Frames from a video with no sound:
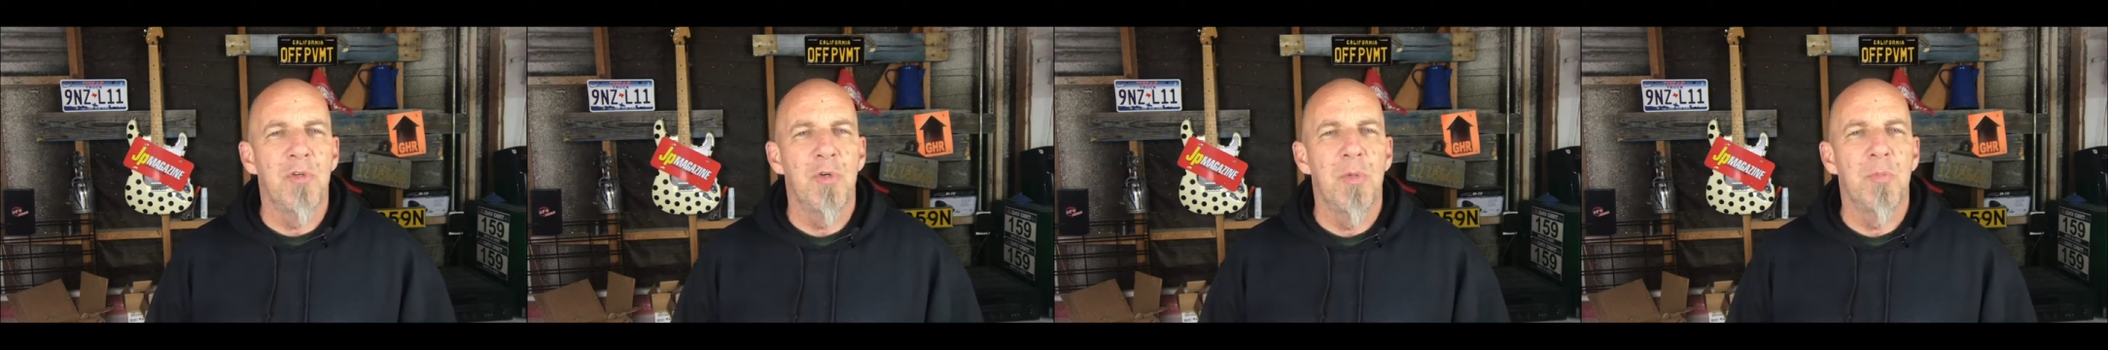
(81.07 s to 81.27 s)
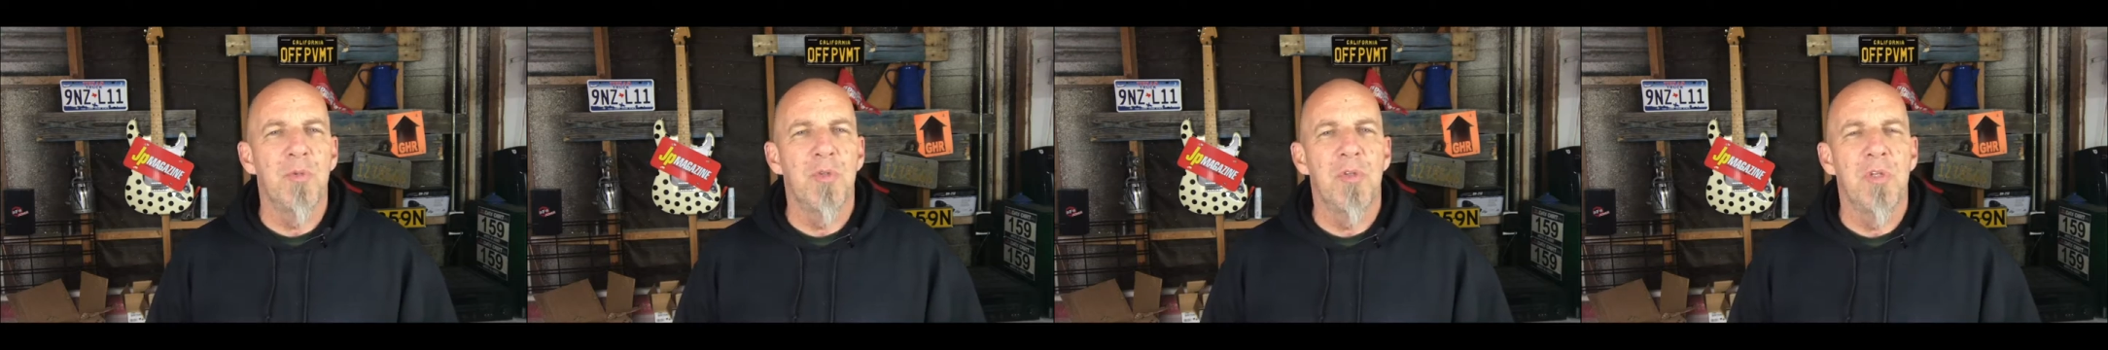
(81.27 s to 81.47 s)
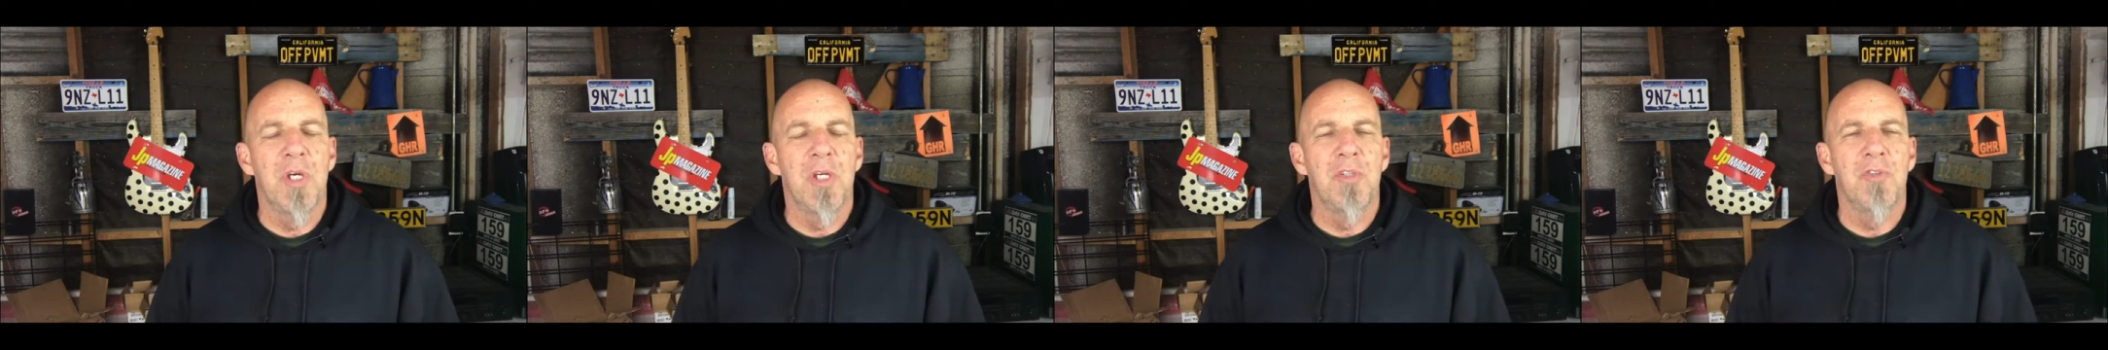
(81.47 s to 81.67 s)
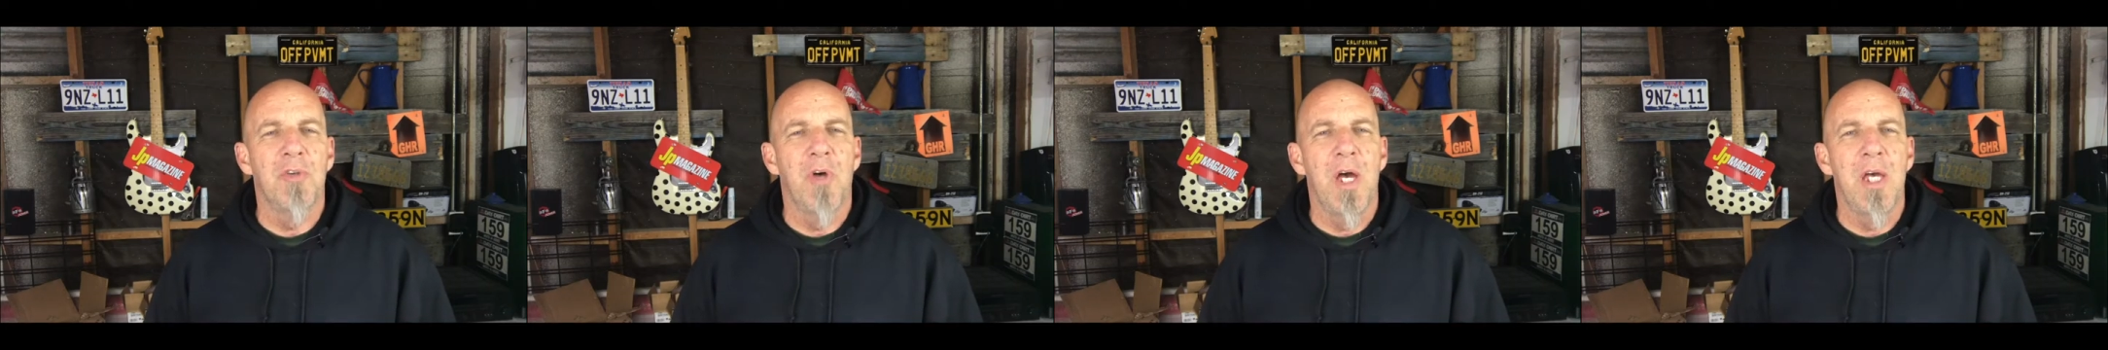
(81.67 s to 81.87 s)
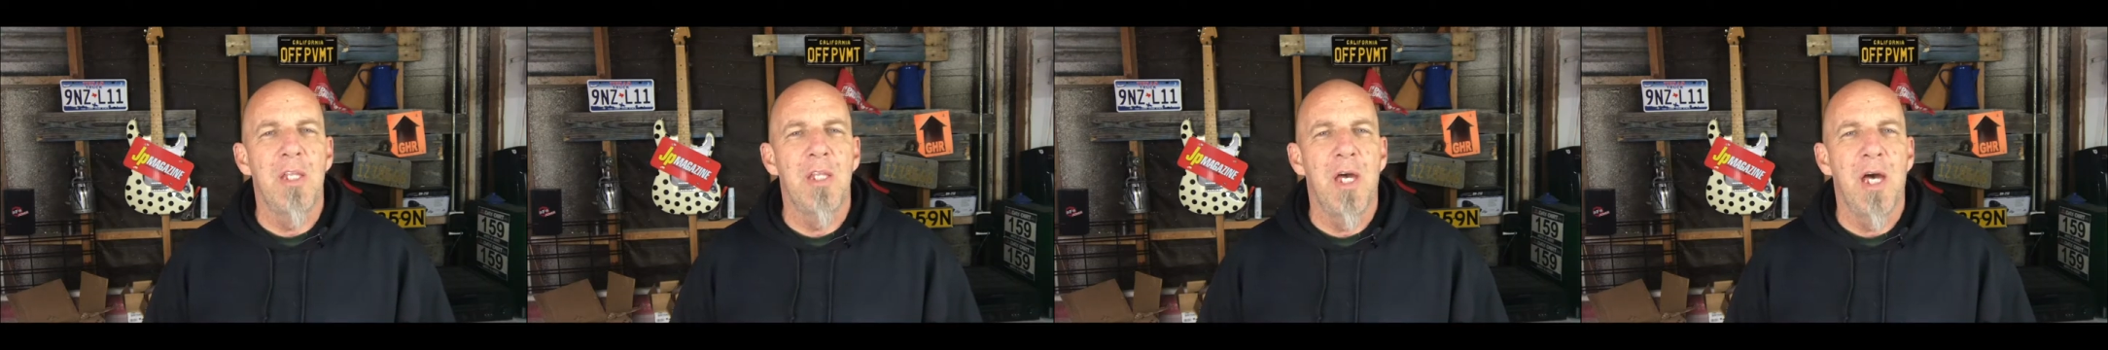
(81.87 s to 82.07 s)
trips and things
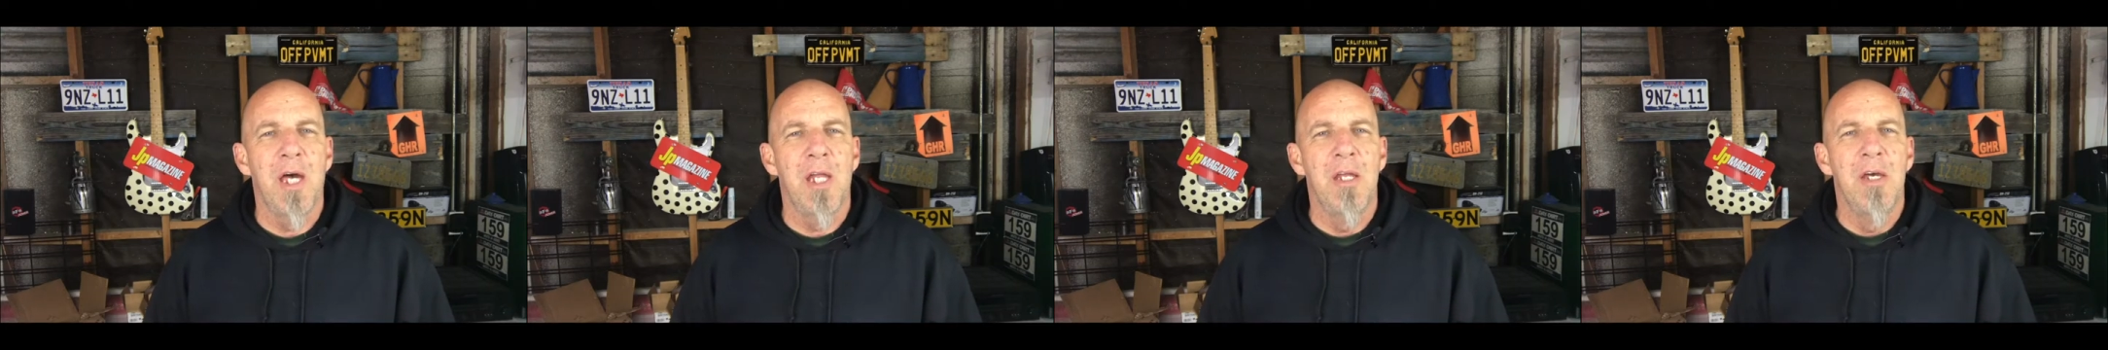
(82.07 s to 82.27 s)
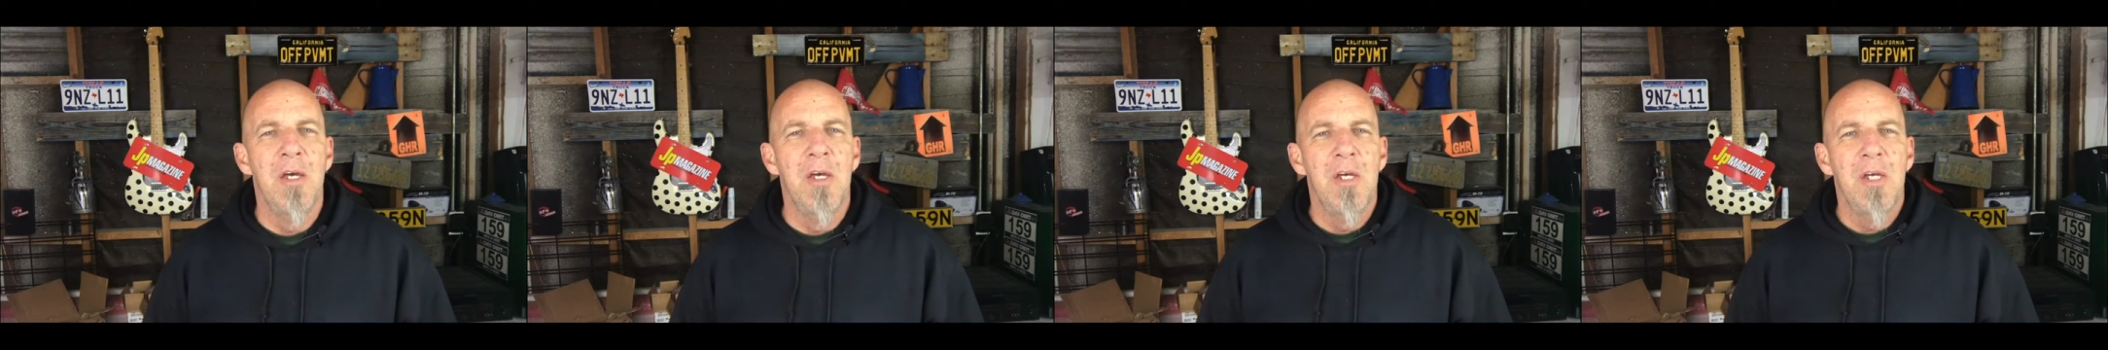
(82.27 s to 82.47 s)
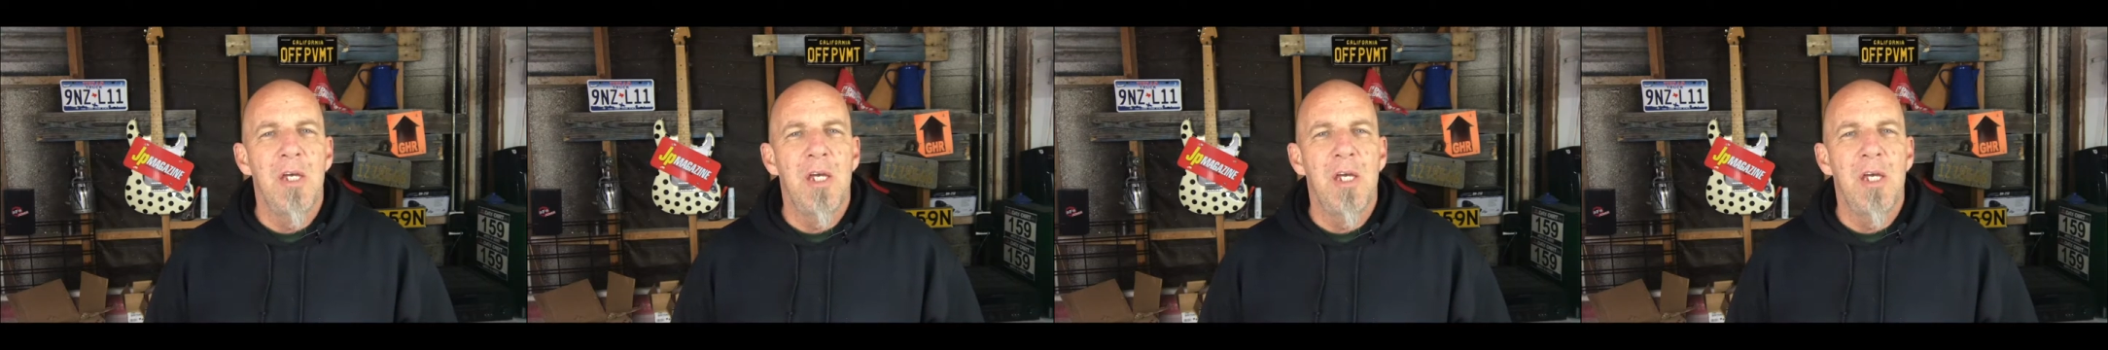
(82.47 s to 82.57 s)
like that.